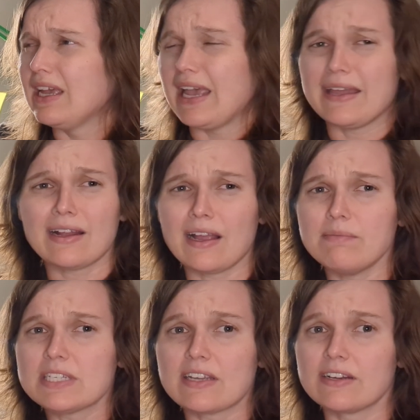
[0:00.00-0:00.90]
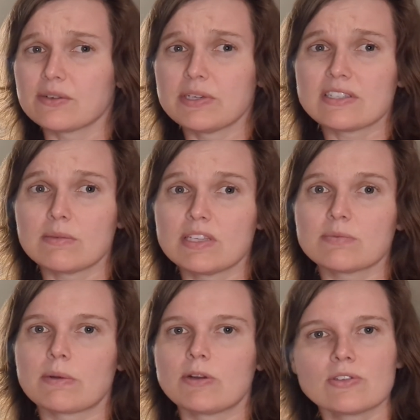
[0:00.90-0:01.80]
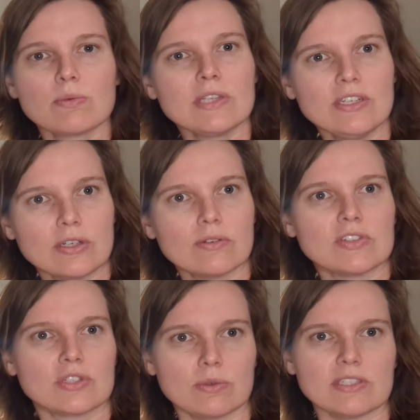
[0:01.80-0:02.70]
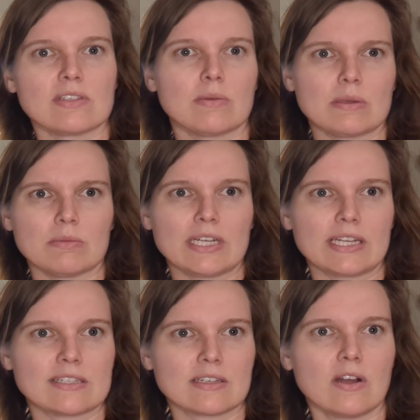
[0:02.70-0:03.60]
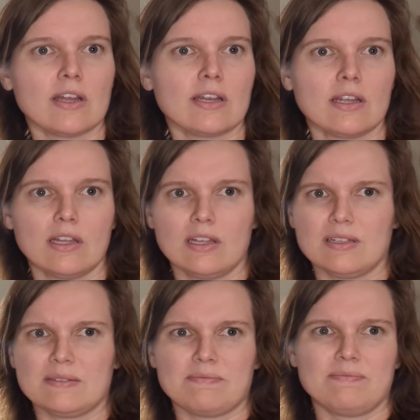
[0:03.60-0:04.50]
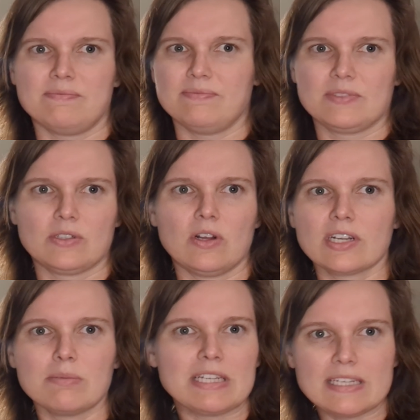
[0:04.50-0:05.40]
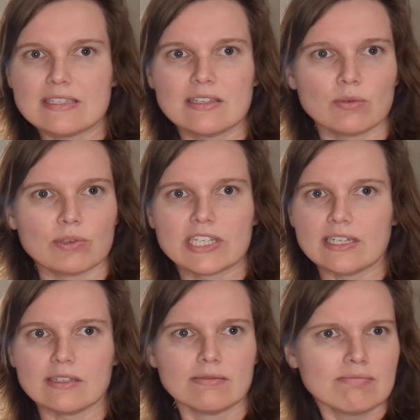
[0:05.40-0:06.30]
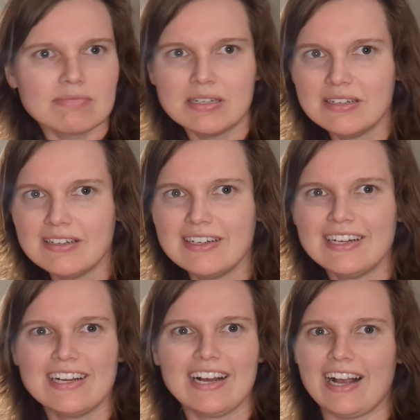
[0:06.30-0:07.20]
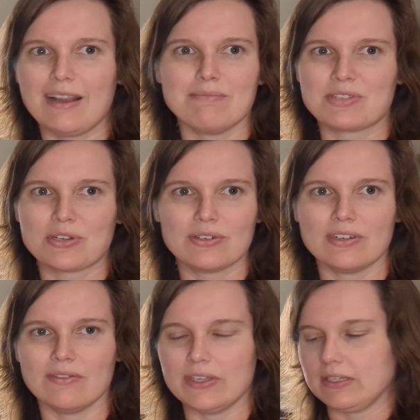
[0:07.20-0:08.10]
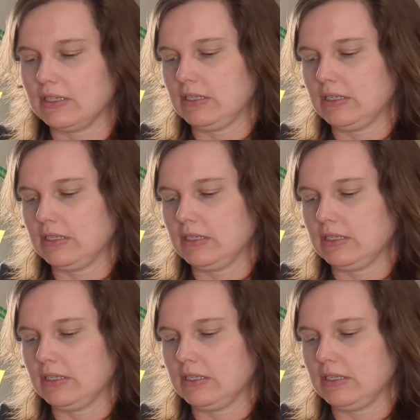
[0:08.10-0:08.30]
And I'm excited to read some of these, but I'm also really nervous to read some of them. Like they're not going to be easy to read. I'm certain of it.